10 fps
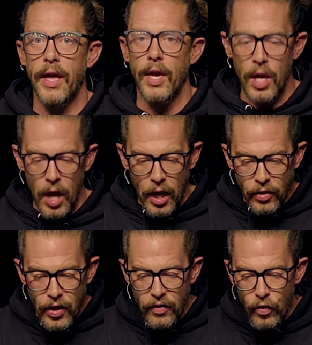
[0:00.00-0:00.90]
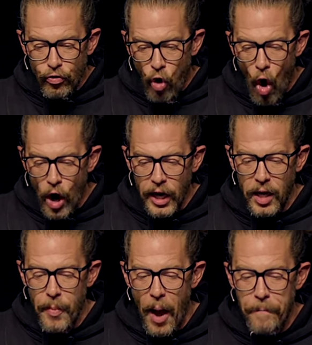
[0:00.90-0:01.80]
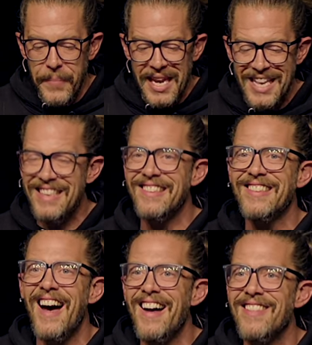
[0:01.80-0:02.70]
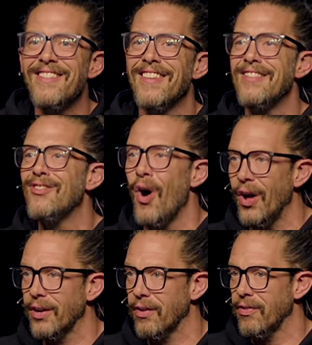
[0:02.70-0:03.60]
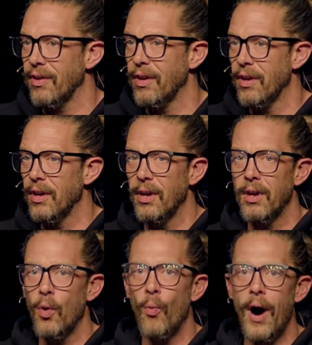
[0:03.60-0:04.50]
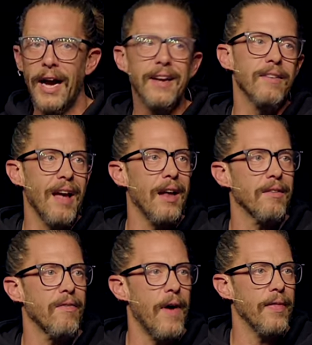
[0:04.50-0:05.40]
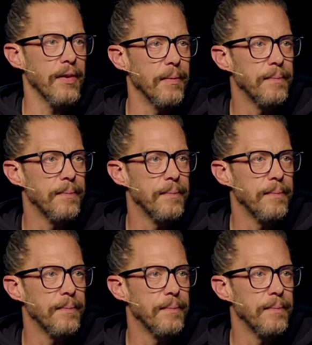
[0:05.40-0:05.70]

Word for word: Like, this is talking about being sons and daughters. Why? Because God is a father.